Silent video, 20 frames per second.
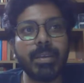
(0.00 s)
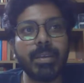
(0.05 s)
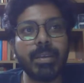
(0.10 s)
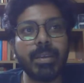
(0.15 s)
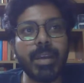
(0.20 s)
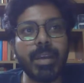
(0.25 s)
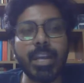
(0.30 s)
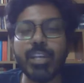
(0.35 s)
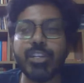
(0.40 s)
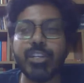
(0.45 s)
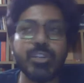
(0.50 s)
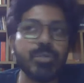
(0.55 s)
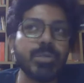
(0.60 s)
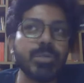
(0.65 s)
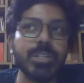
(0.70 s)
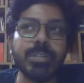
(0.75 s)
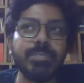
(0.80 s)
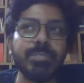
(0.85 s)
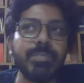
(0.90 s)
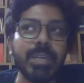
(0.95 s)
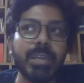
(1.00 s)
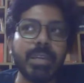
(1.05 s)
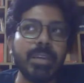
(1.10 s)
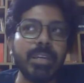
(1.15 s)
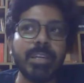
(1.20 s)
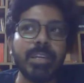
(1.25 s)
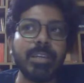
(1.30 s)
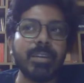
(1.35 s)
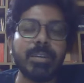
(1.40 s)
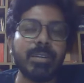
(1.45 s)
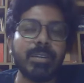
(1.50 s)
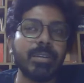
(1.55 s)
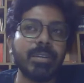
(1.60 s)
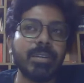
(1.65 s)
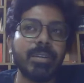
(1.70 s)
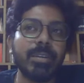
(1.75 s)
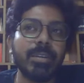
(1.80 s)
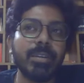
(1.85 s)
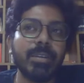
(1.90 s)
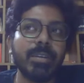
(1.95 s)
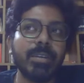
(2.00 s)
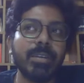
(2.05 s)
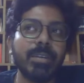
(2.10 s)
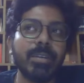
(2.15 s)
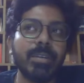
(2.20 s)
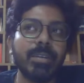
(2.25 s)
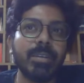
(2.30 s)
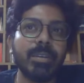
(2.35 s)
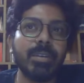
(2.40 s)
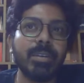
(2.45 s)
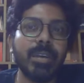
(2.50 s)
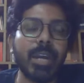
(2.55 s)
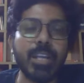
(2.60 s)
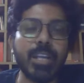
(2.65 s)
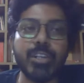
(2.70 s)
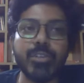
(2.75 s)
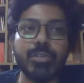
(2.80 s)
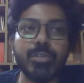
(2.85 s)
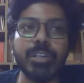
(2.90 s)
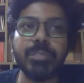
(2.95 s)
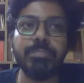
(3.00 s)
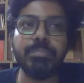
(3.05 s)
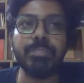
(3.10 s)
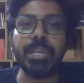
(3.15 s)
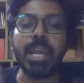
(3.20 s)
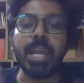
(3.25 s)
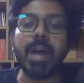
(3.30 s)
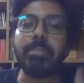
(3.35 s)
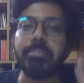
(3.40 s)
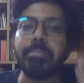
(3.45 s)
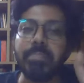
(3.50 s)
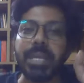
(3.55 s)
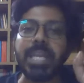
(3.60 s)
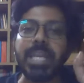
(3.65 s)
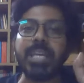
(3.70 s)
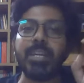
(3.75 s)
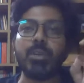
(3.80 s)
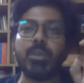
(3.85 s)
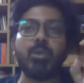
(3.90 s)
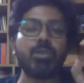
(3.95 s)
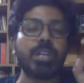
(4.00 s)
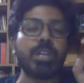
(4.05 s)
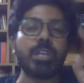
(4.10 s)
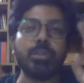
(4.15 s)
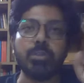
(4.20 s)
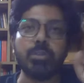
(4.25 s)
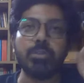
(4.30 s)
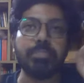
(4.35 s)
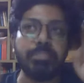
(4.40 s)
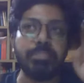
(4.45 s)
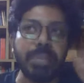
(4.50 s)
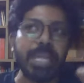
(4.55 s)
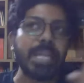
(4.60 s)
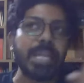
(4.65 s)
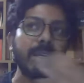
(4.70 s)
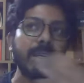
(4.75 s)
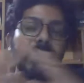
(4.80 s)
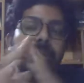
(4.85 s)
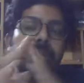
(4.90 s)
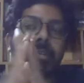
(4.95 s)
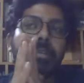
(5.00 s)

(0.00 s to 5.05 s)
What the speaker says: I shouldn't be here. I shouldn't be a being, quote unquote, being.